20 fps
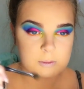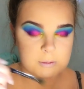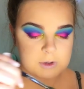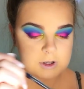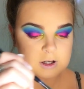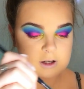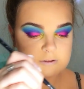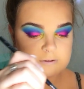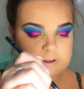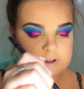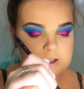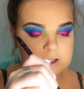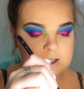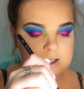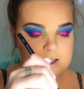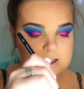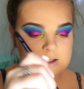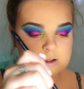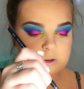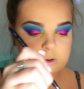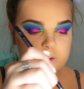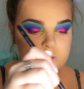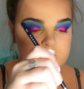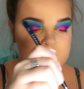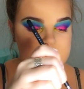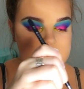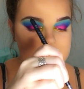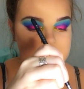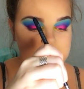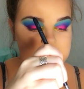but I feel like inner
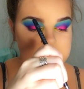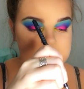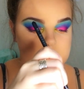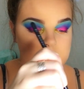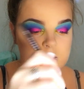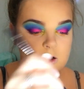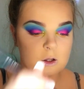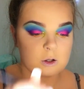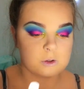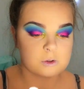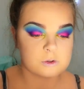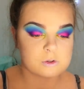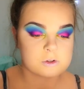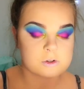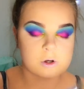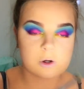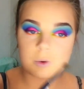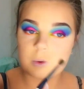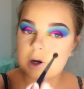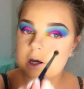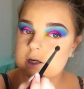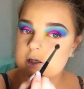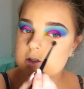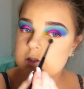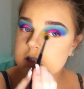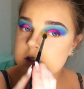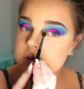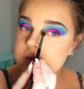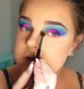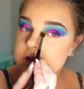corners are meant to glow, so why not
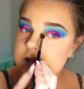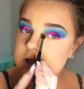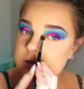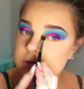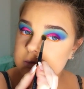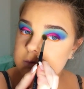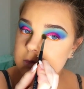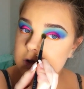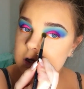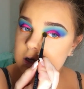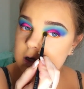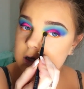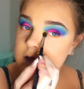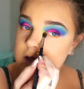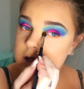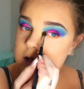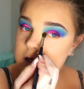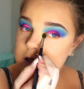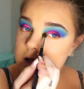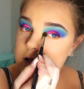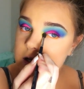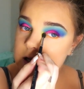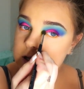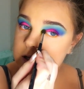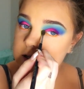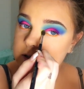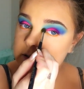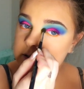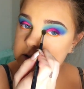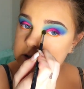just put some
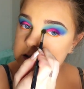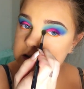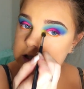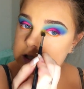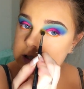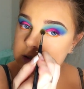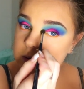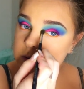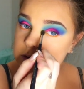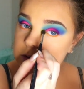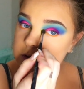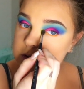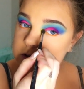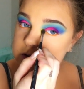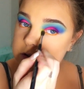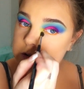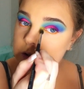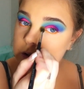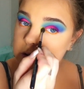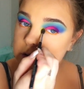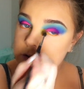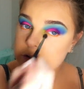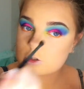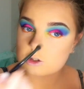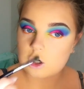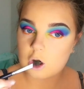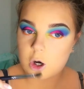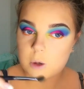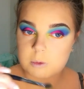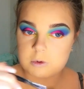glittery goodness on
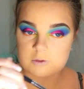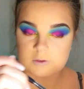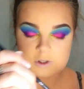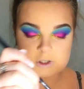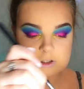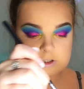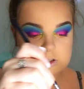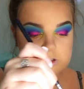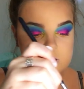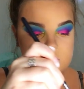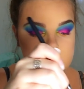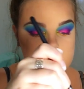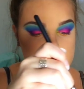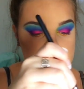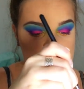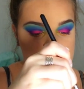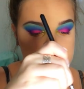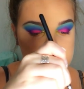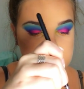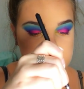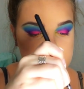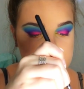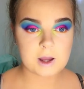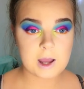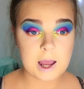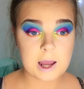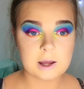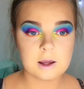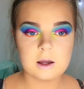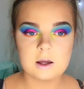top of it.
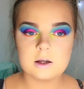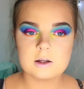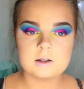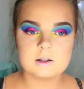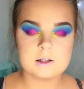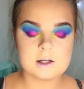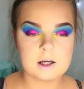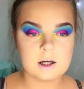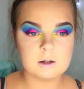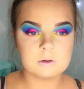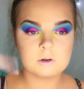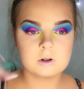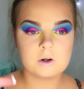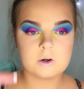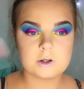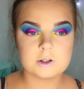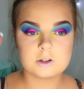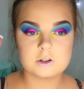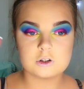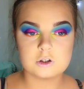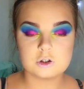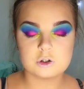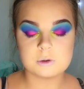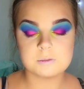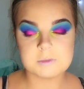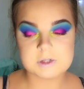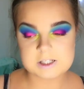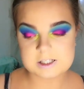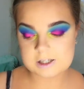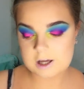Okay, now I'm going to do
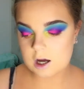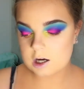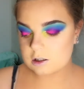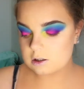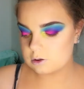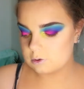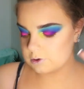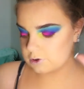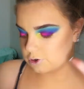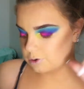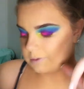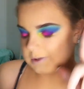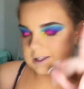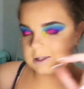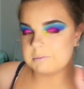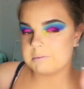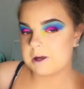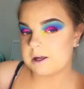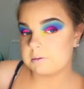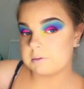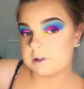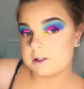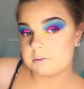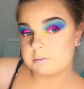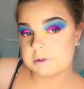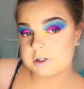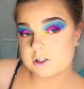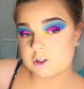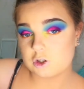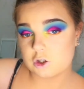mascara, which will be the
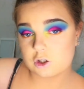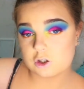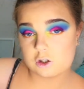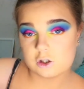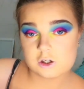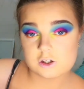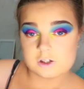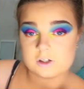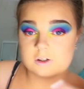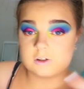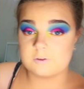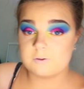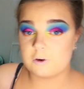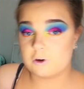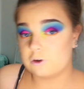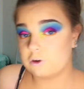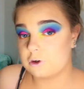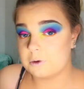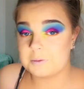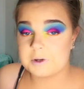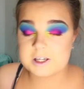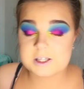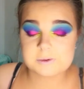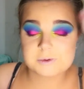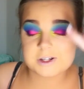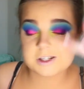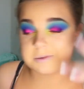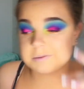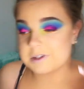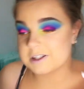Maybelline Big Shot Colossal Volume
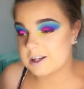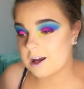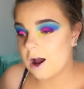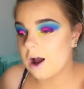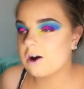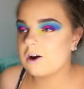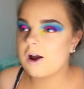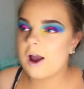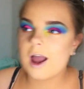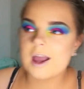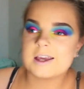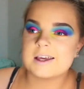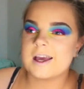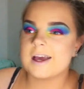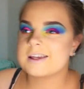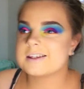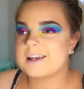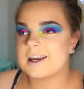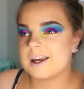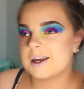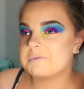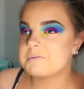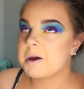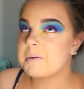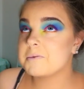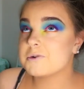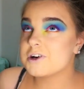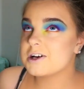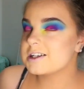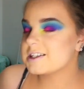Express Mascara. Yes, I can
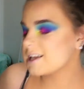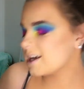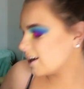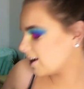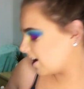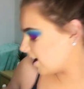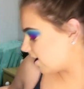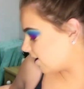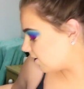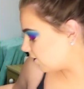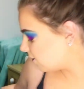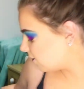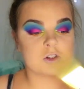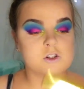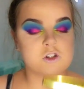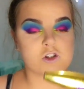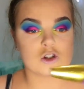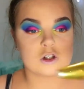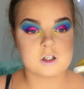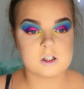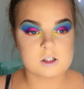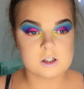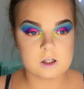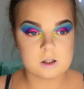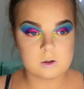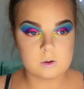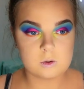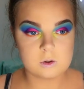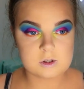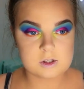memorize that now.
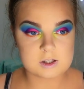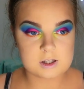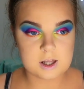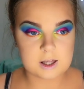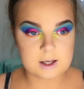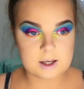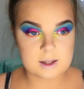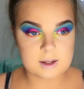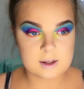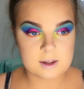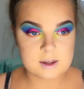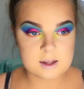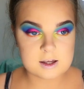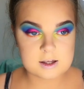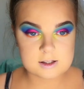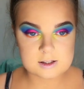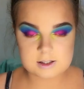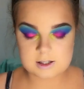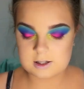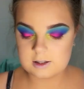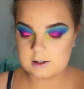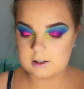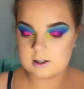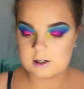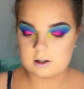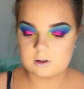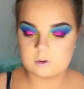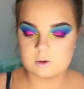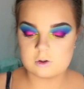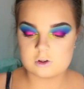just looks like this, and
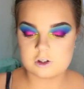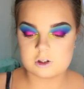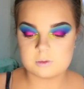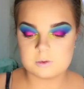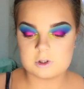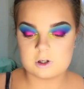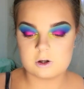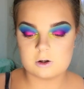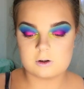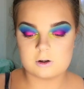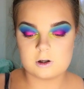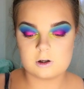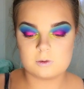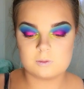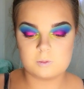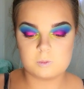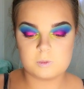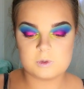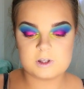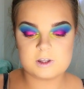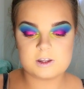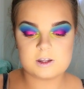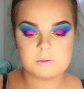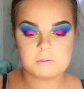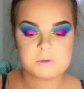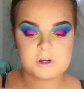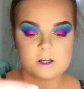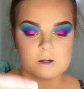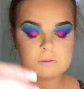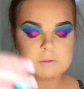then I'll also be going on with the
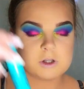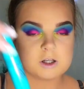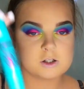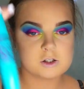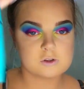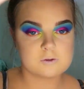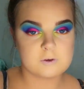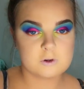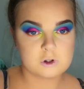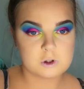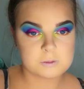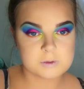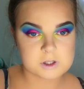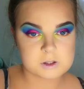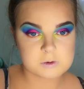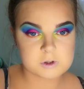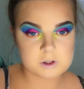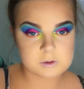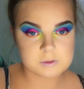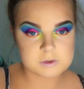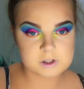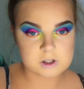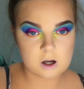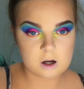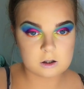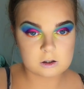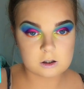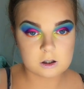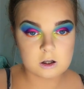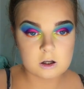Mega Plush Volume Express
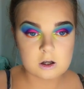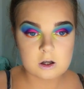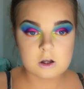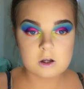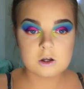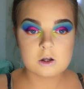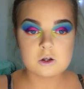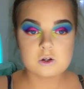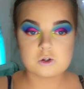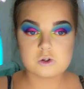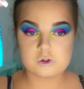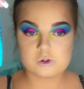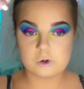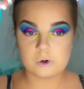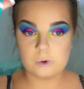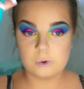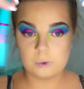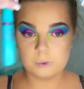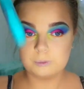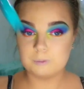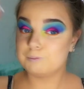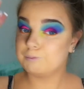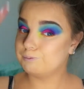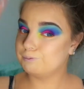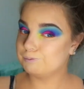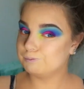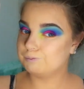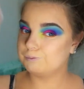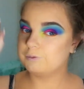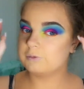Mascara. So
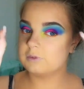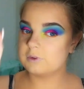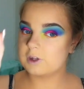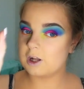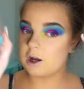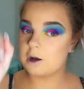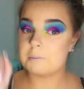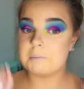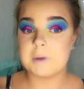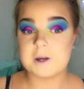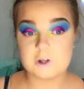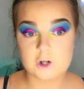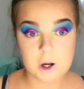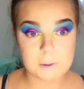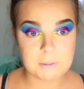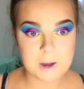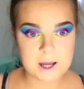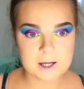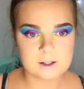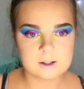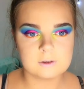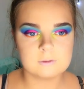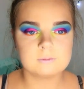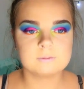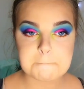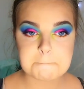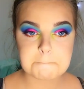Be right back.